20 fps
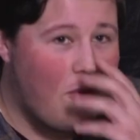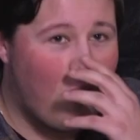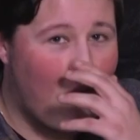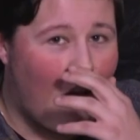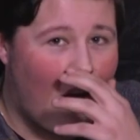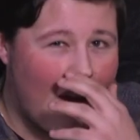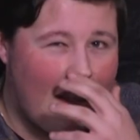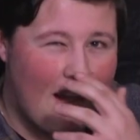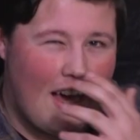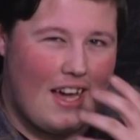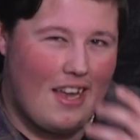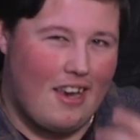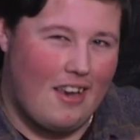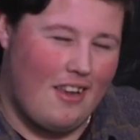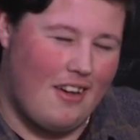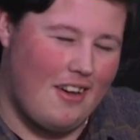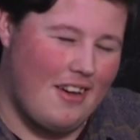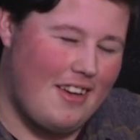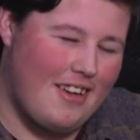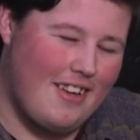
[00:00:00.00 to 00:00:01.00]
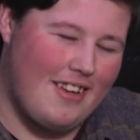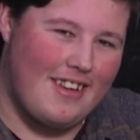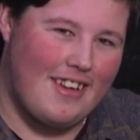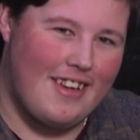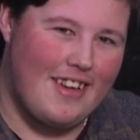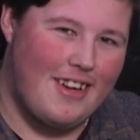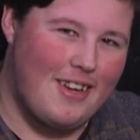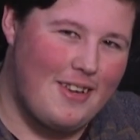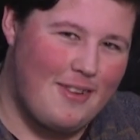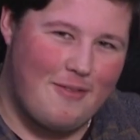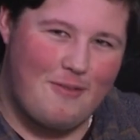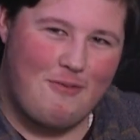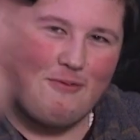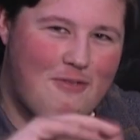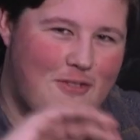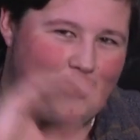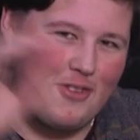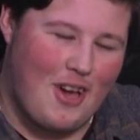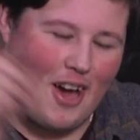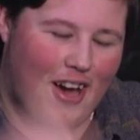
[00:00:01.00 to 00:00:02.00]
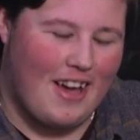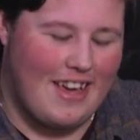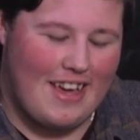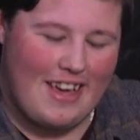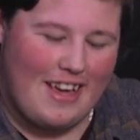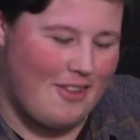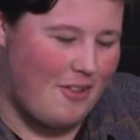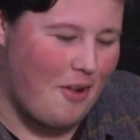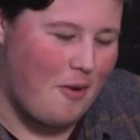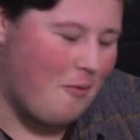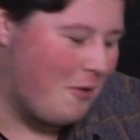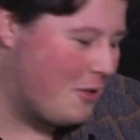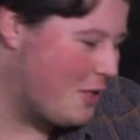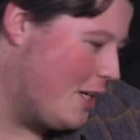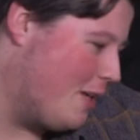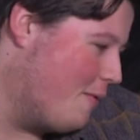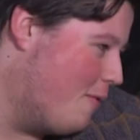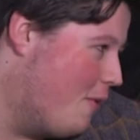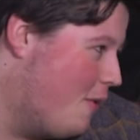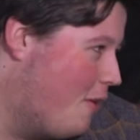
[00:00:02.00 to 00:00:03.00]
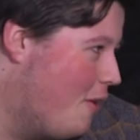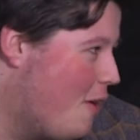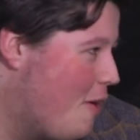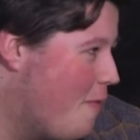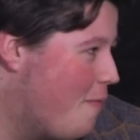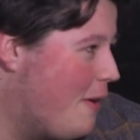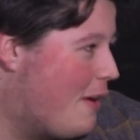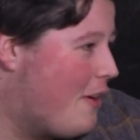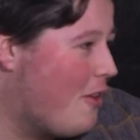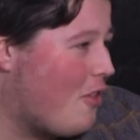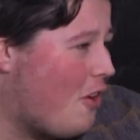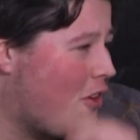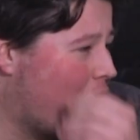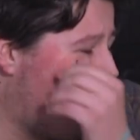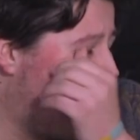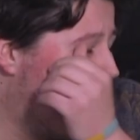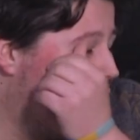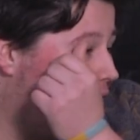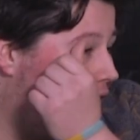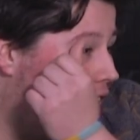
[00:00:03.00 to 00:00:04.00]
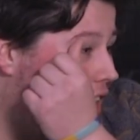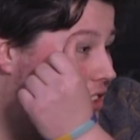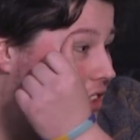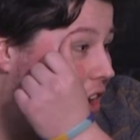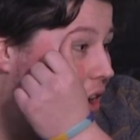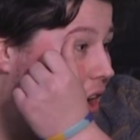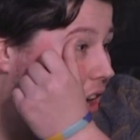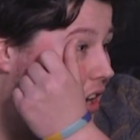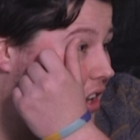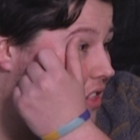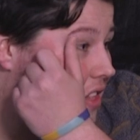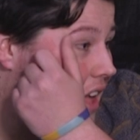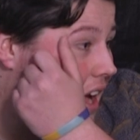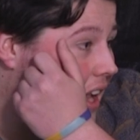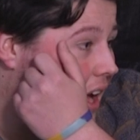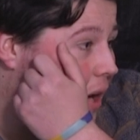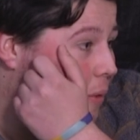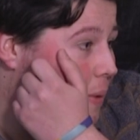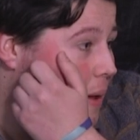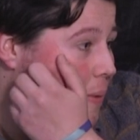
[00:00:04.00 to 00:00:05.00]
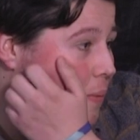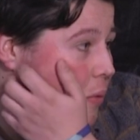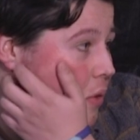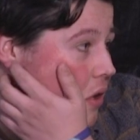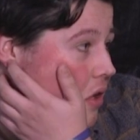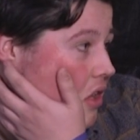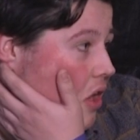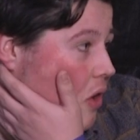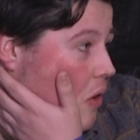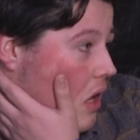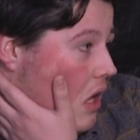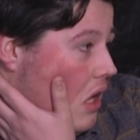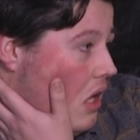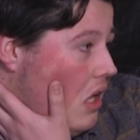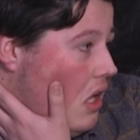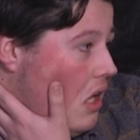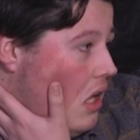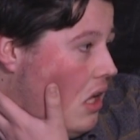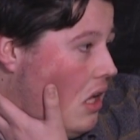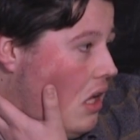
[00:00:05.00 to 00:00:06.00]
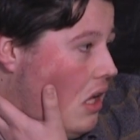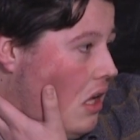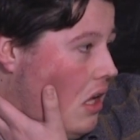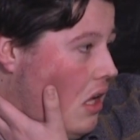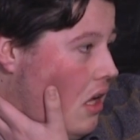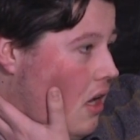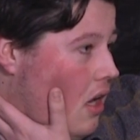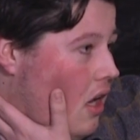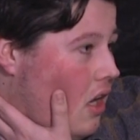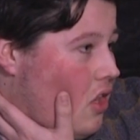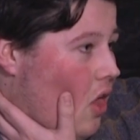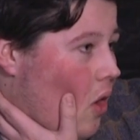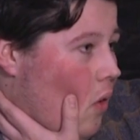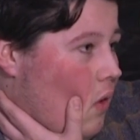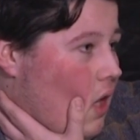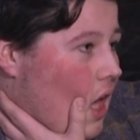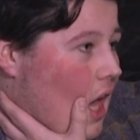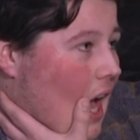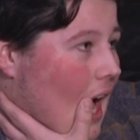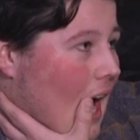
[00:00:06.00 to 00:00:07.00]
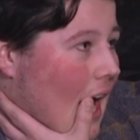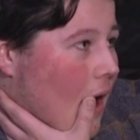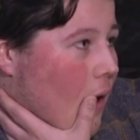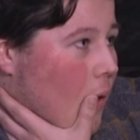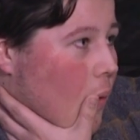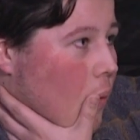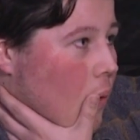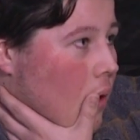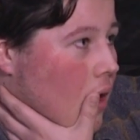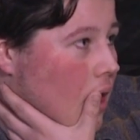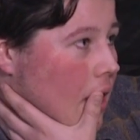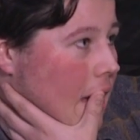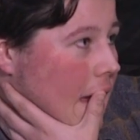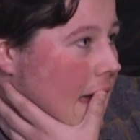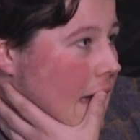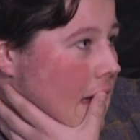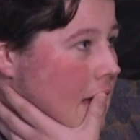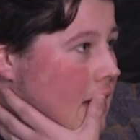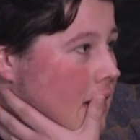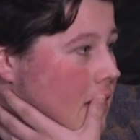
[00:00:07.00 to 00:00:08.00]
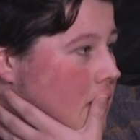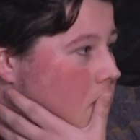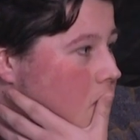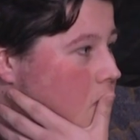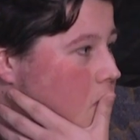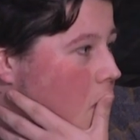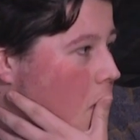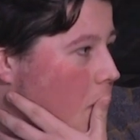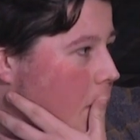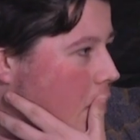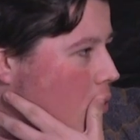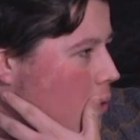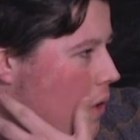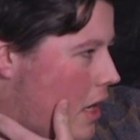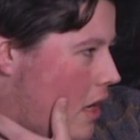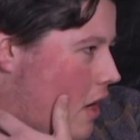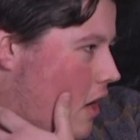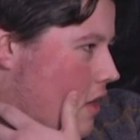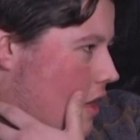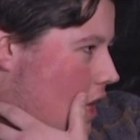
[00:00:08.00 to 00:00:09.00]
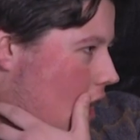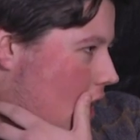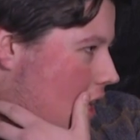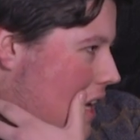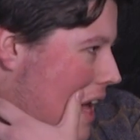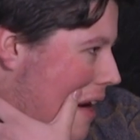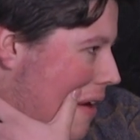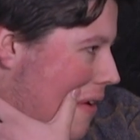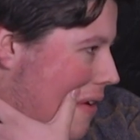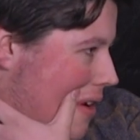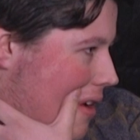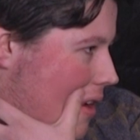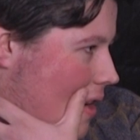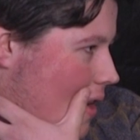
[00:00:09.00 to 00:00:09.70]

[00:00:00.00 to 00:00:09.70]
If you're like that, like, cut it here, don't watch anymore. Because I don't understand how people can do it. I don't get how what are we, 2019 now?